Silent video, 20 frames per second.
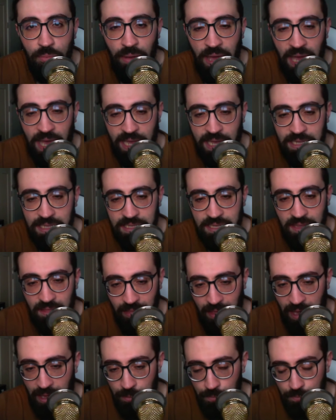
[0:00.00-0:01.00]
back to
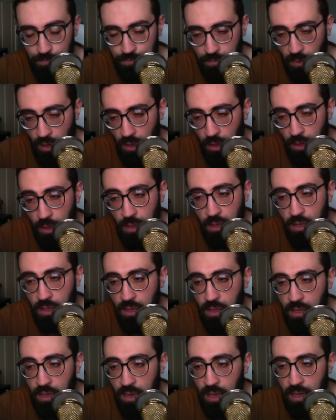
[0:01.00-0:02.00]
that.
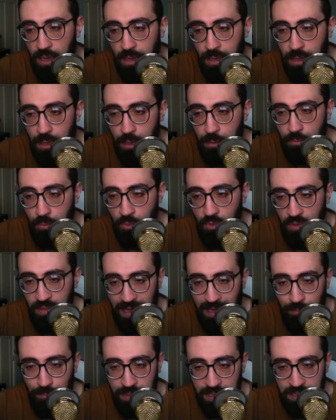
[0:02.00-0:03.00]
Um, with
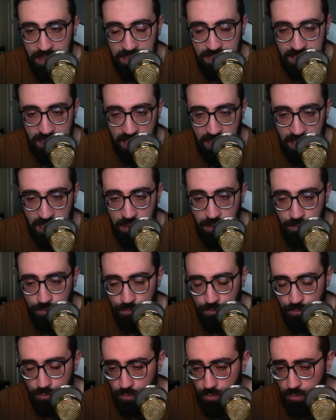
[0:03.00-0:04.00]
that being said,
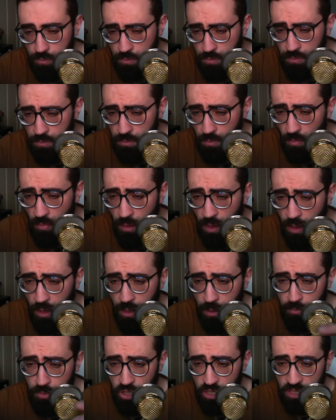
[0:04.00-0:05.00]

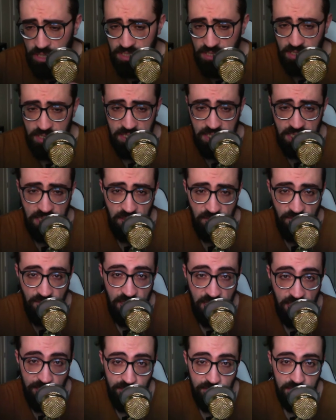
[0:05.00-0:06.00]
um, you're going to start seeing the
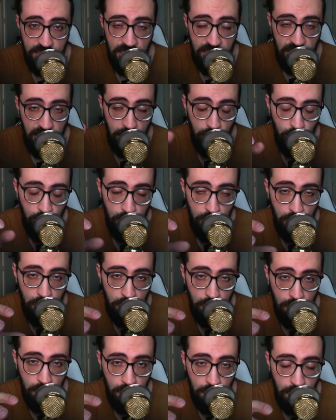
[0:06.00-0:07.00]
videos. They
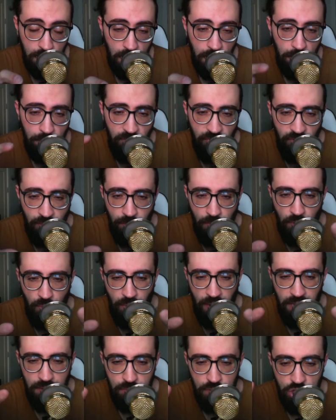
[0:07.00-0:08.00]
will come from
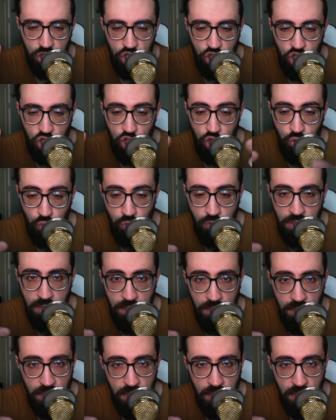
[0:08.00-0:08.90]
around June,